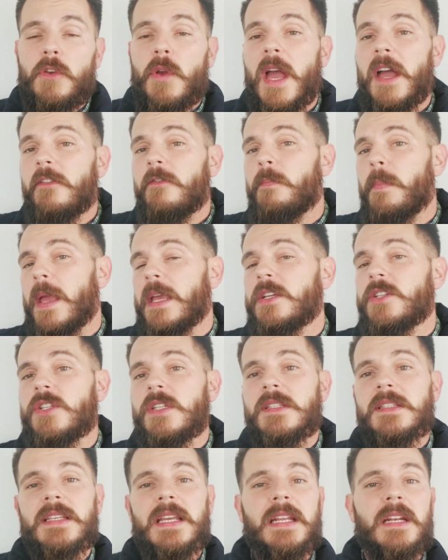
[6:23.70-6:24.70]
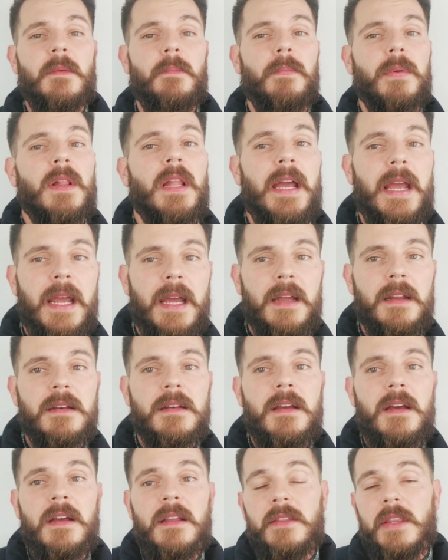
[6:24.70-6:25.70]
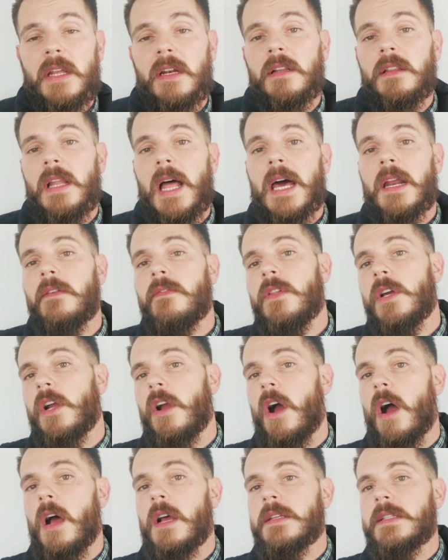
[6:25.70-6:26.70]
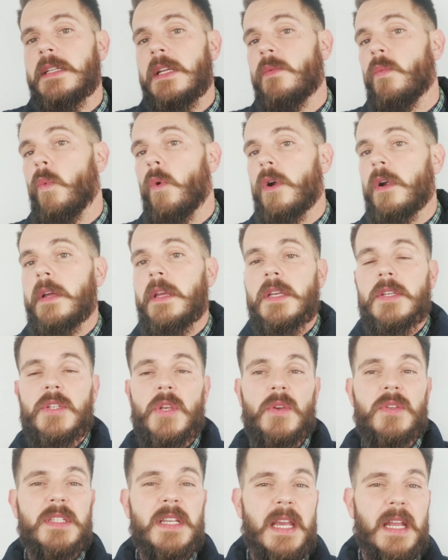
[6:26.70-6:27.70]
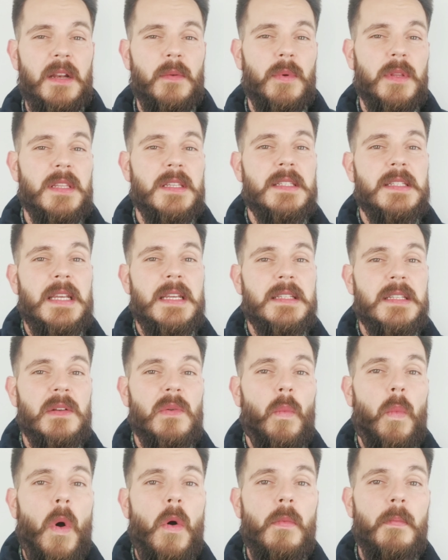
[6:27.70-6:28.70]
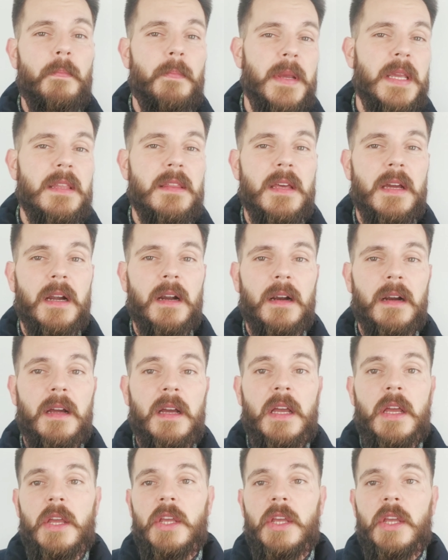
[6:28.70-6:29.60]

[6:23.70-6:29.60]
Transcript: If you have patience and a plan, then a lot of the cost and worry associated with the season won't be there.